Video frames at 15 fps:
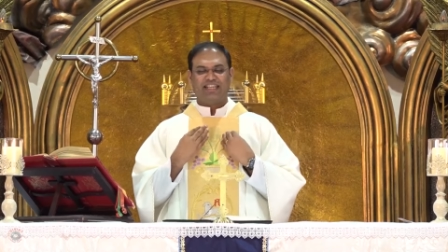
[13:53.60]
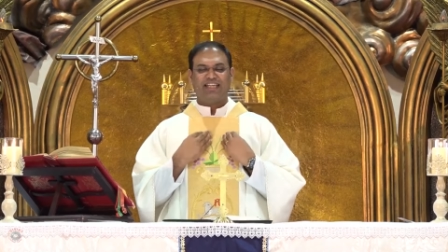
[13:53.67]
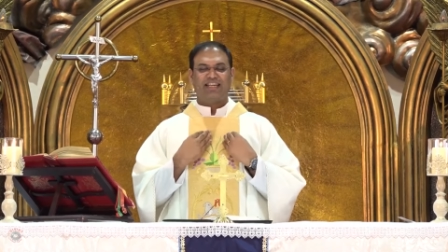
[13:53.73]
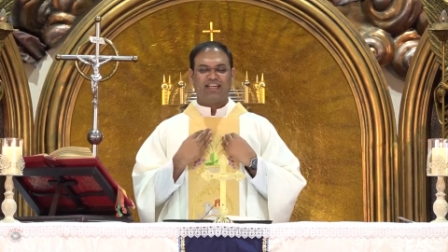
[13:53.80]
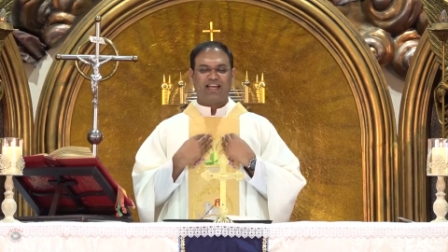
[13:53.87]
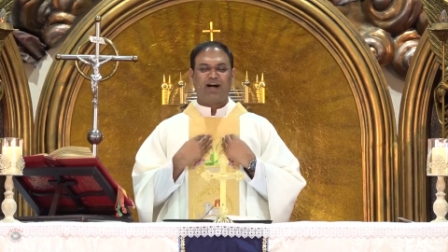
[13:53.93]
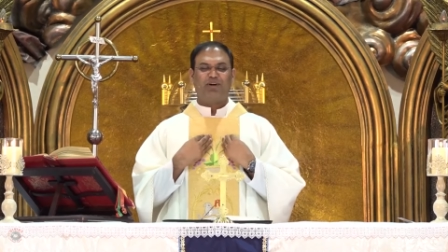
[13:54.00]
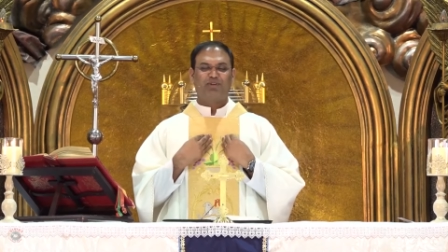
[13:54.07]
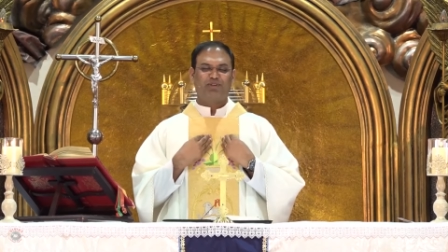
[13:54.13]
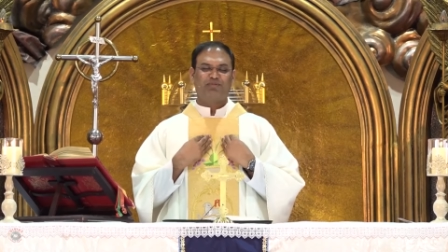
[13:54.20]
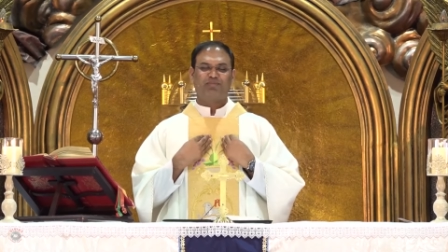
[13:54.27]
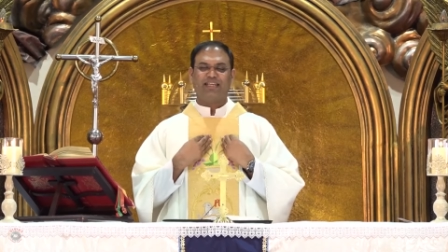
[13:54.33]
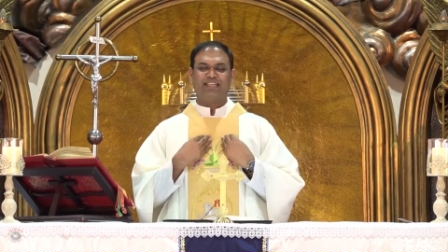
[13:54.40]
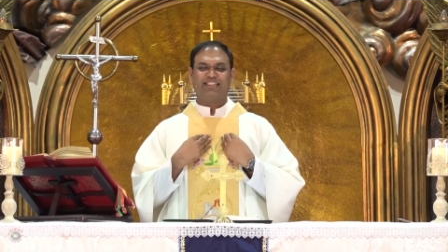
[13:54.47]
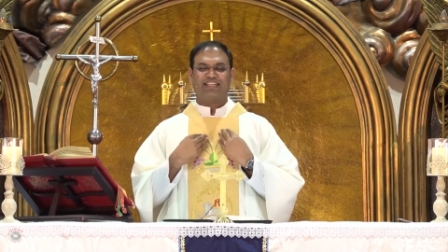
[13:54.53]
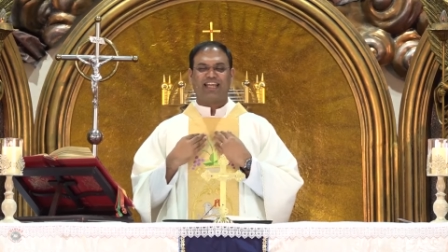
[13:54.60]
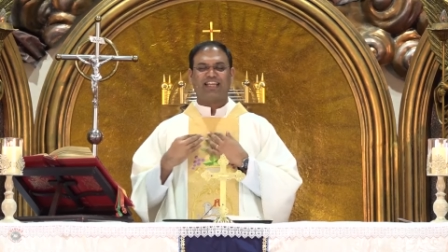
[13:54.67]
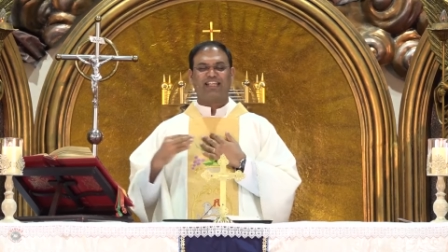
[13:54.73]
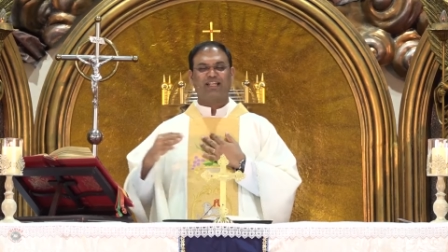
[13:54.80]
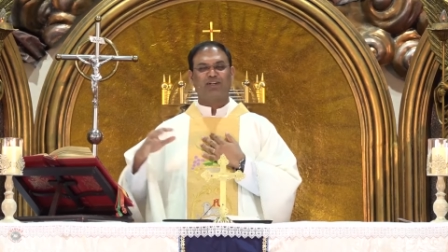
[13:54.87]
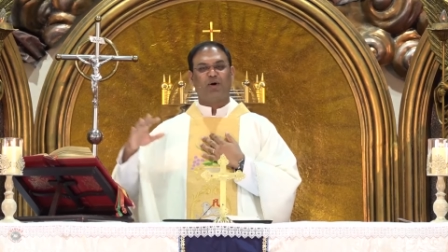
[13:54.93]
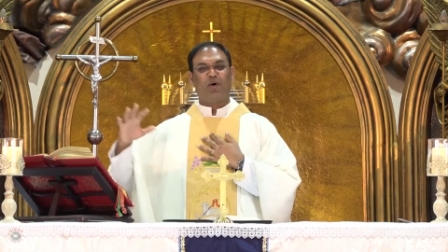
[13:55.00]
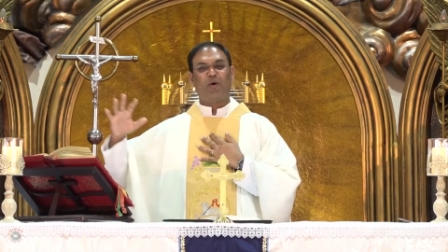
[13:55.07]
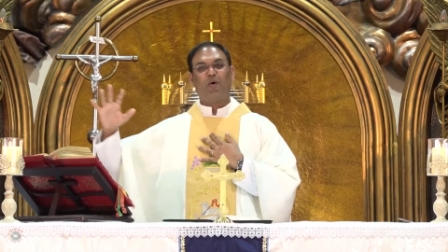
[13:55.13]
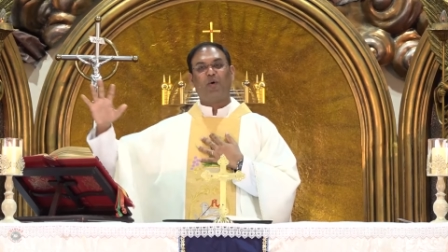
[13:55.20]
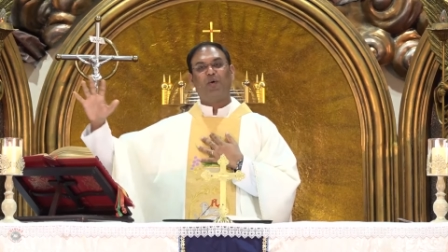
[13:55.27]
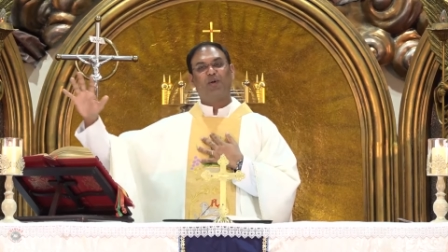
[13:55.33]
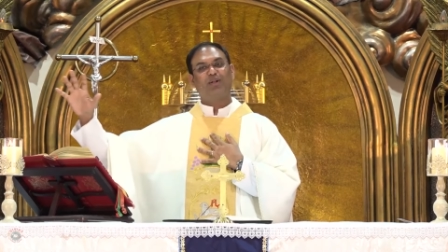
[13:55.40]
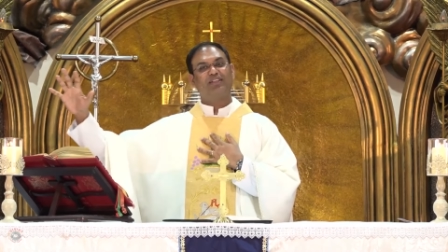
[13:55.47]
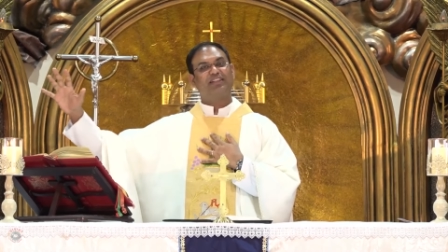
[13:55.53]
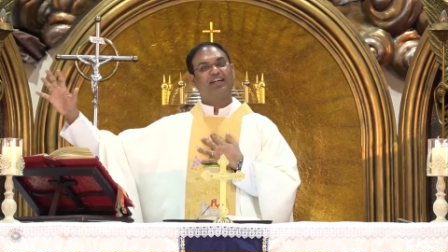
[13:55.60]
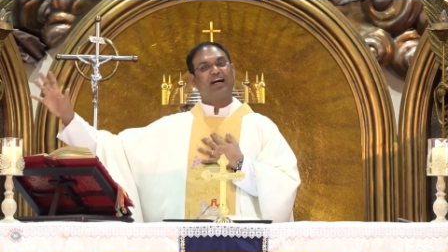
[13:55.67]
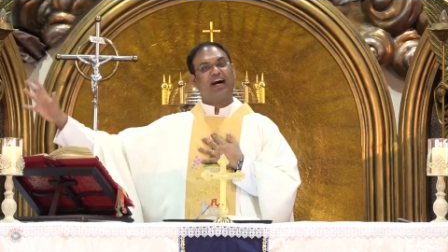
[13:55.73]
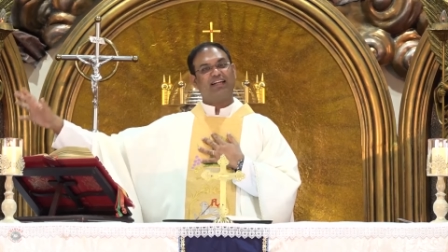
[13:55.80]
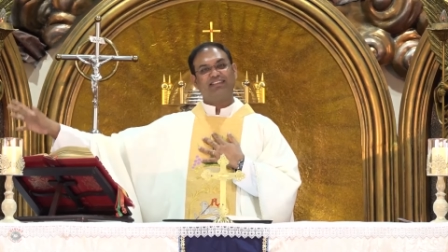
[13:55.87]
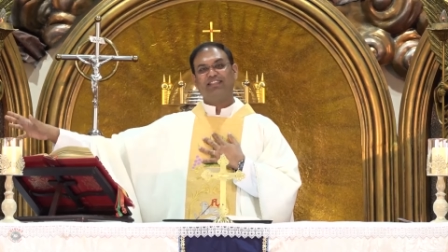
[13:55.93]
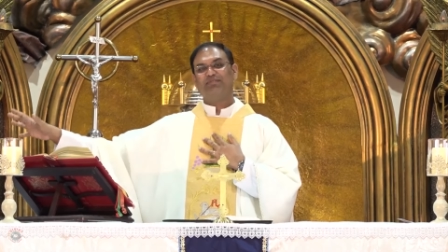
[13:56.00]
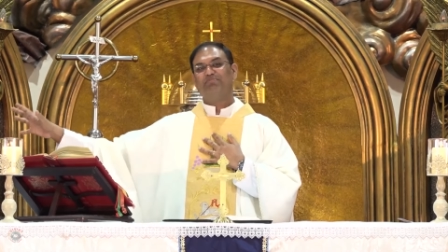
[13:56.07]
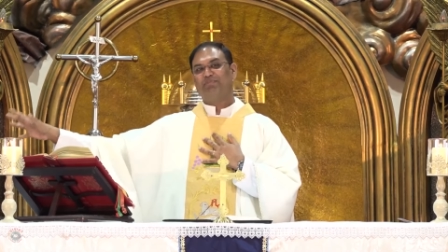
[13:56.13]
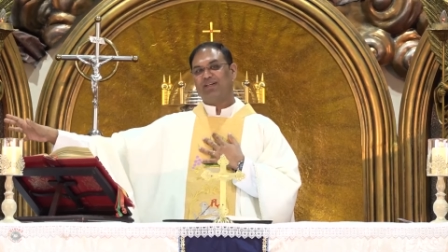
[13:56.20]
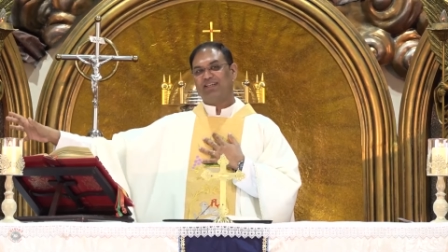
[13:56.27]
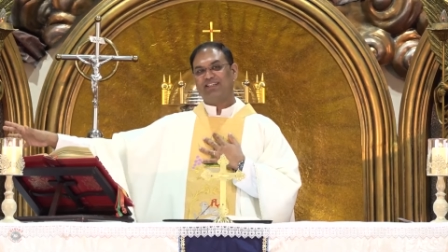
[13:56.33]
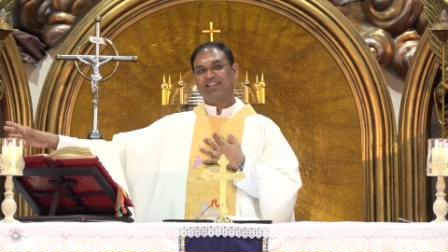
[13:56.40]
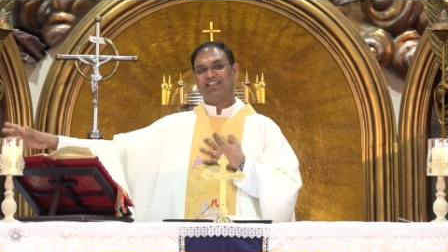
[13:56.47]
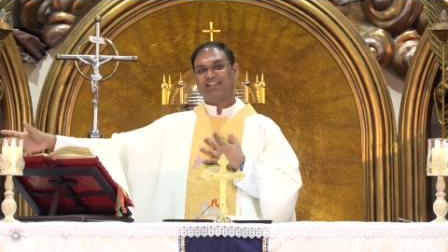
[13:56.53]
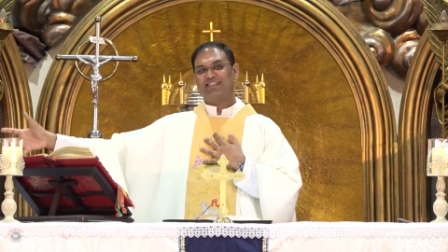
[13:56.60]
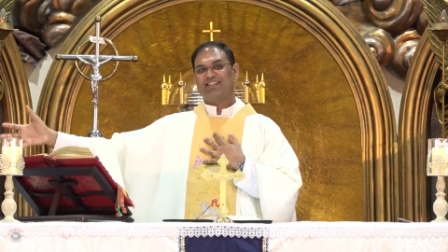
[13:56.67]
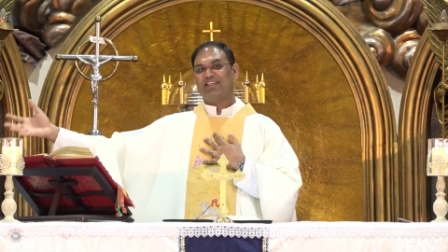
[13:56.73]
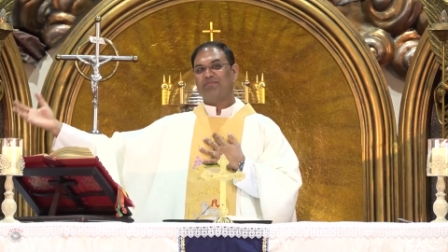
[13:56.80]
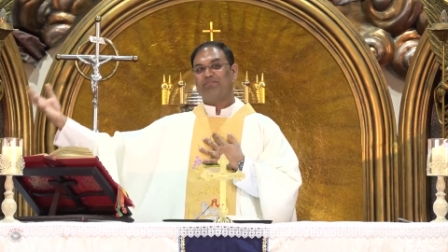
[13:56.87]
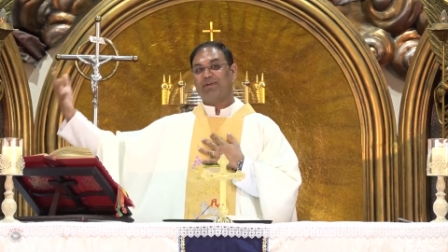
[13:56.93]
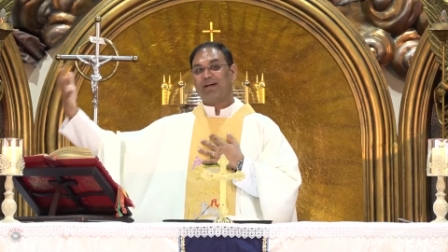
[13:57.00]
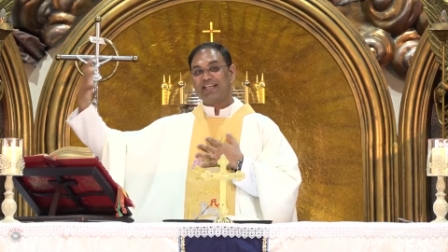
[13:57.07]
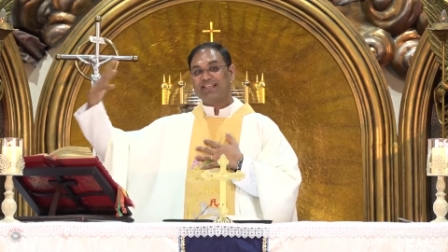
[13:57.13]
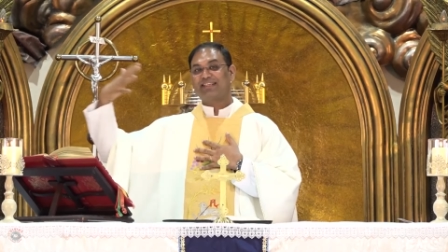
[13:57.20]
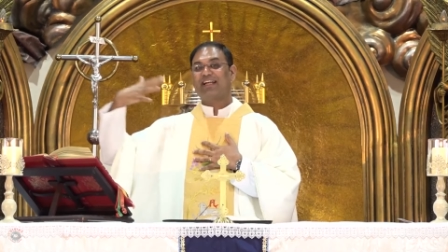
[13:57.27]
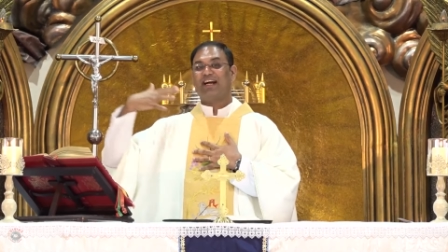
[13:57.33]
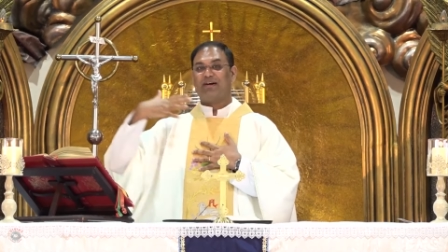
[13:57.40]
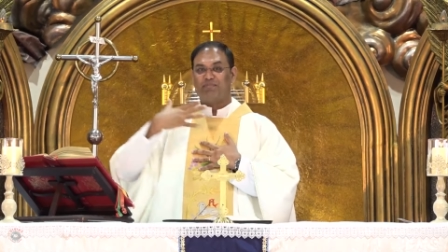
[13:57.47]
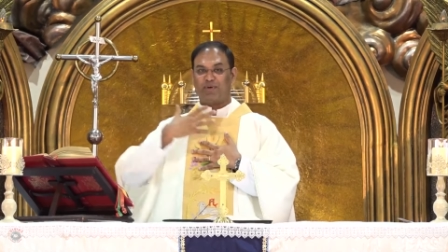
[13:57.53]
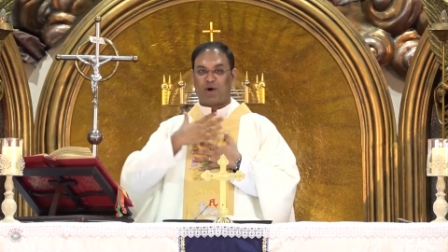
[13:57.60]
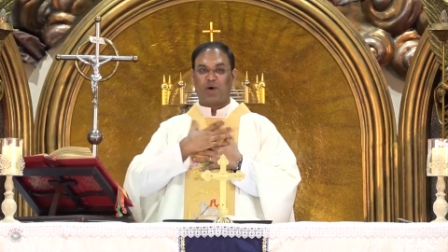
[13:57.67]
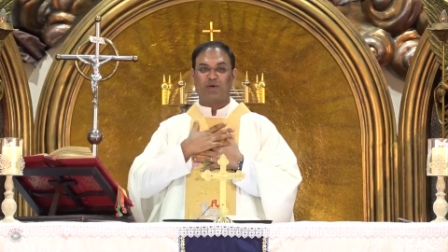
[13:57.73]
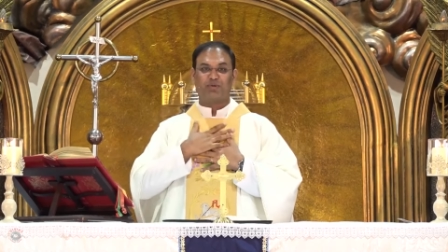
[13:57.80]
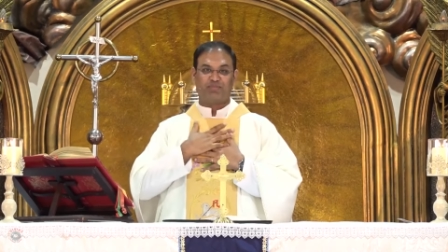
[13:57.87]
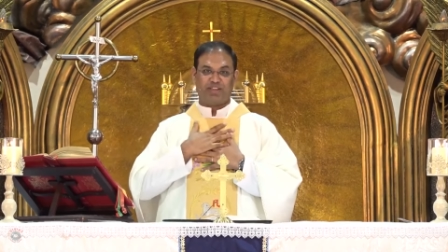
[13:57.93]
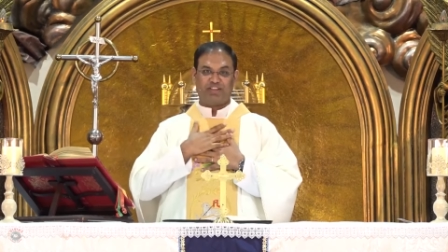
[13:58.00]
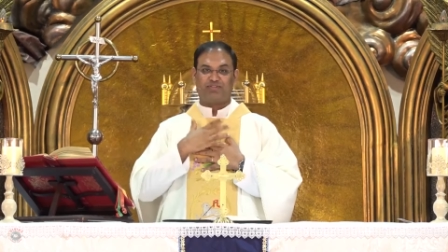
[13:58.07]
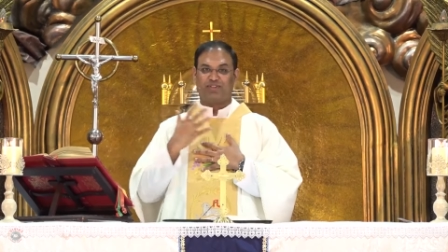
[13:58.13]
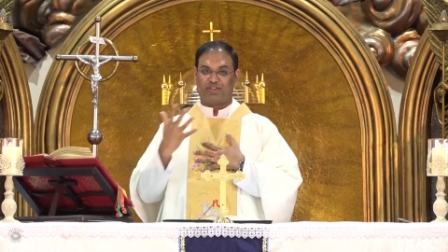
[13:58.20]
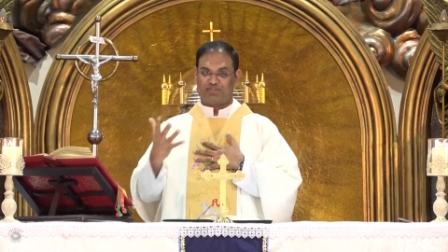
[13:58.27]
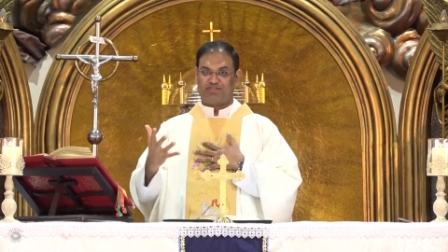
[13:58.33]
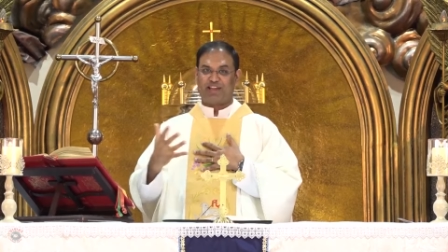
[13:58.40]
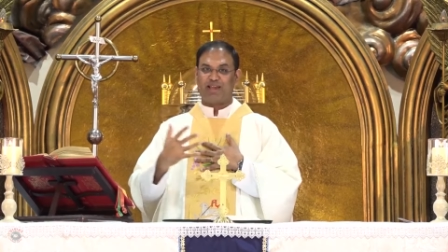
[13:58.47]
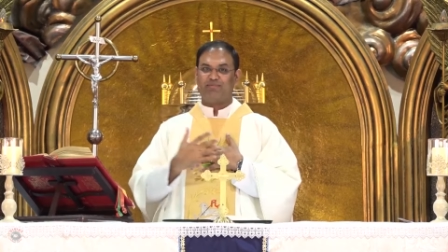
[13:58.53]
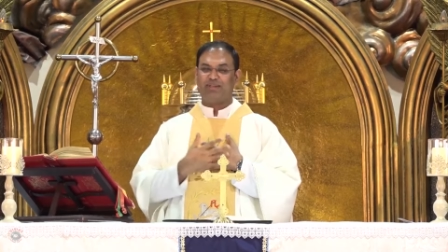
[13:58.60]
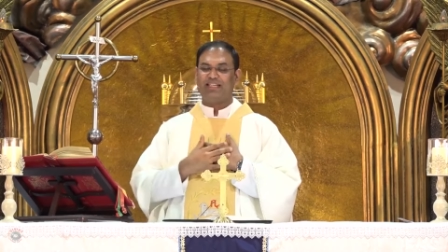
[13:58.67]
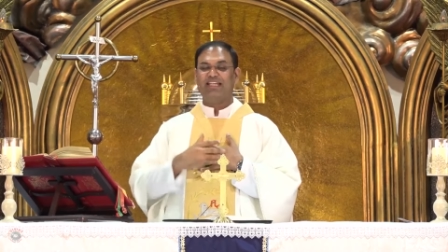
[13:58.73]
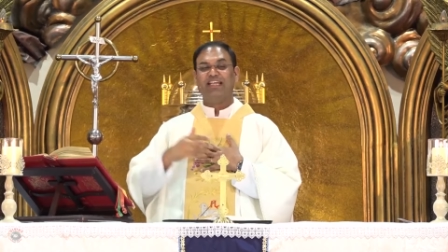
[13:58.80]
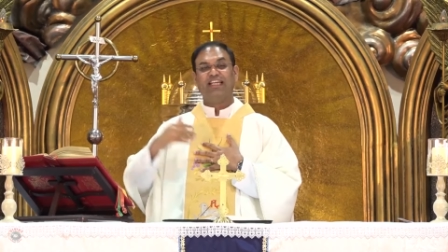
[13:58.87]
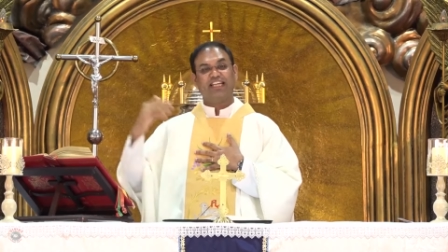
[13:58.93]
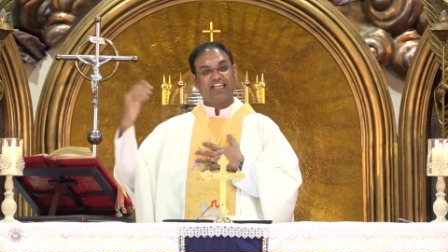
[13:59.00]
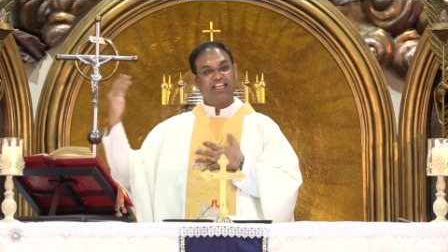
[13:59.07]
he allowed me taking all the other burdens that might come on me for the family.